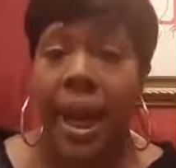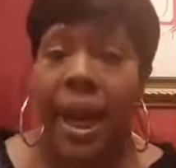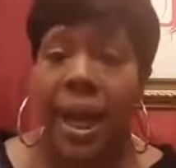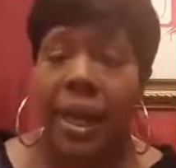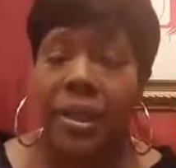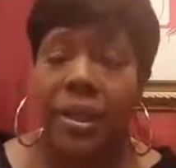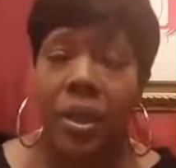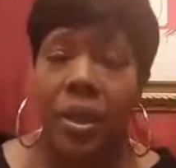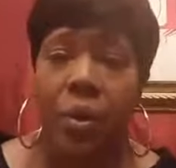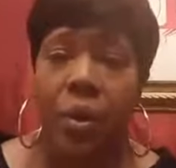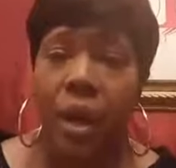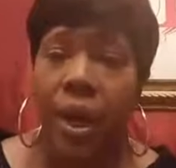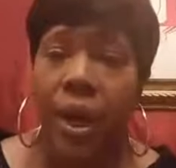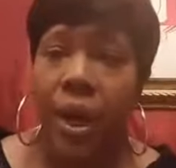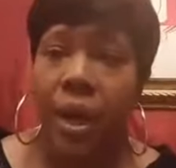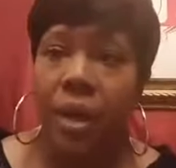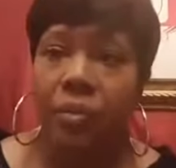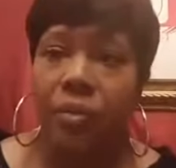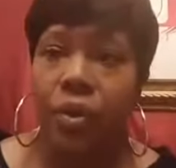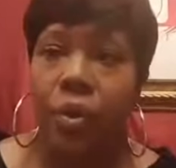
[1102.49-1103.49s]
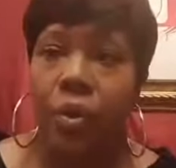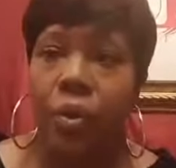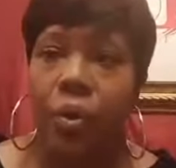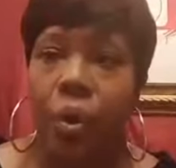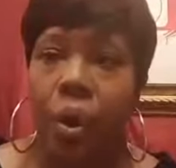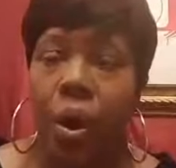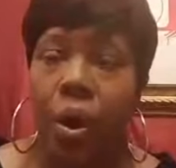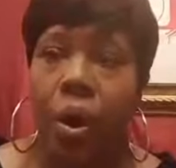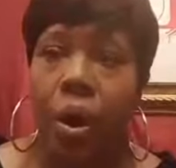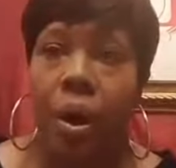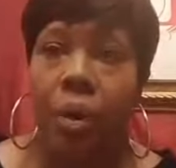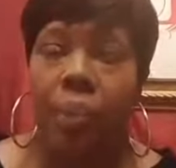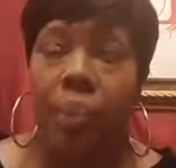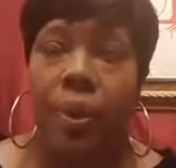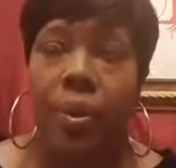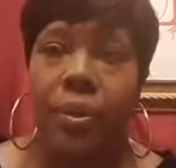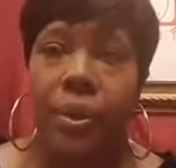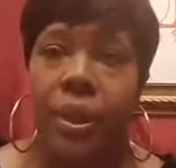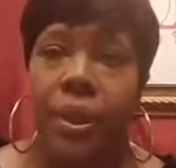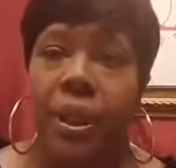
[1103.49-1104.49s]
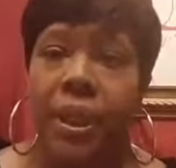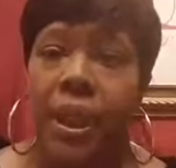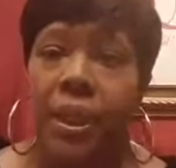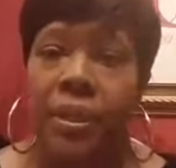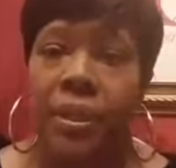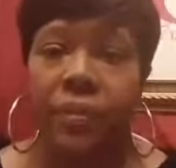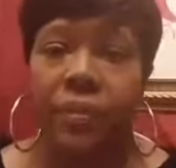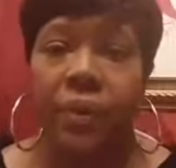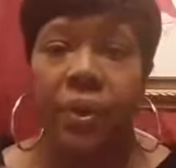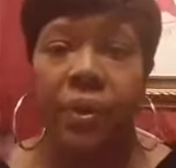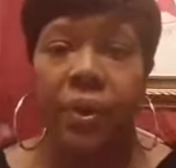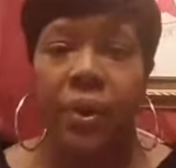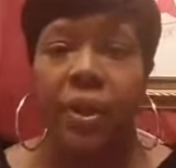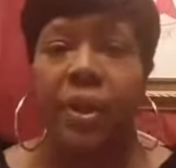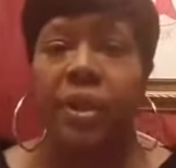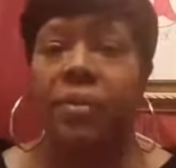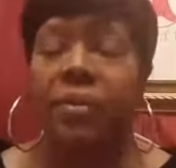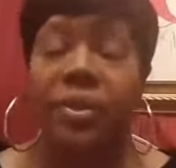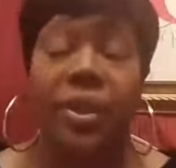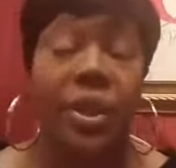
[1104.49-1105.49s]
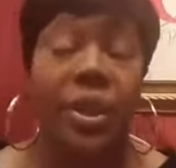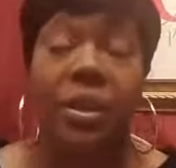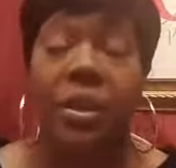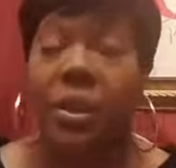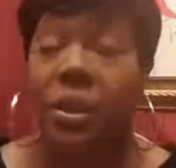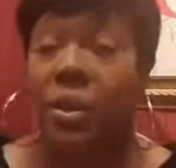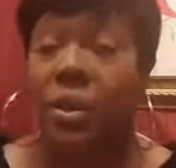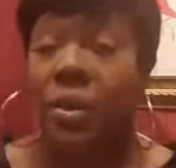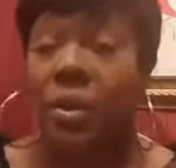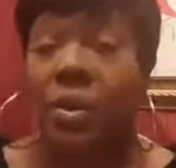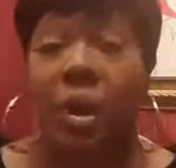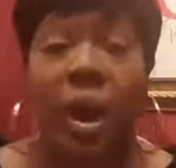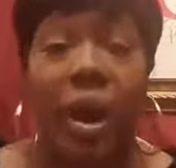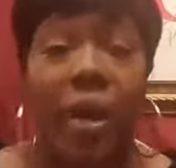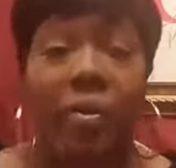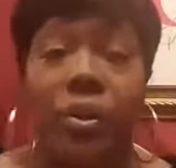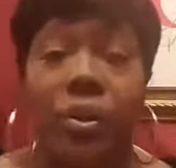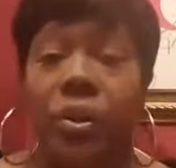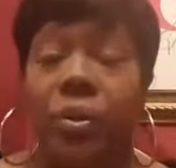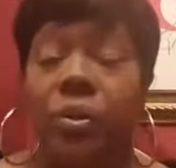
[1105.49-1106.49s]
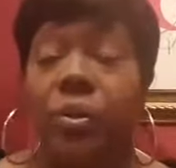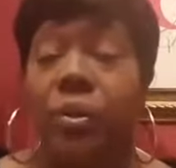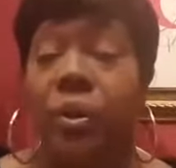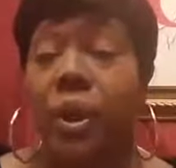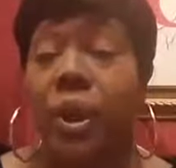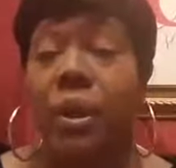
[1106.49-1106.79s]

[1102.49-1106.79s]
And so if you are a person that is very self-centered and you don't have children,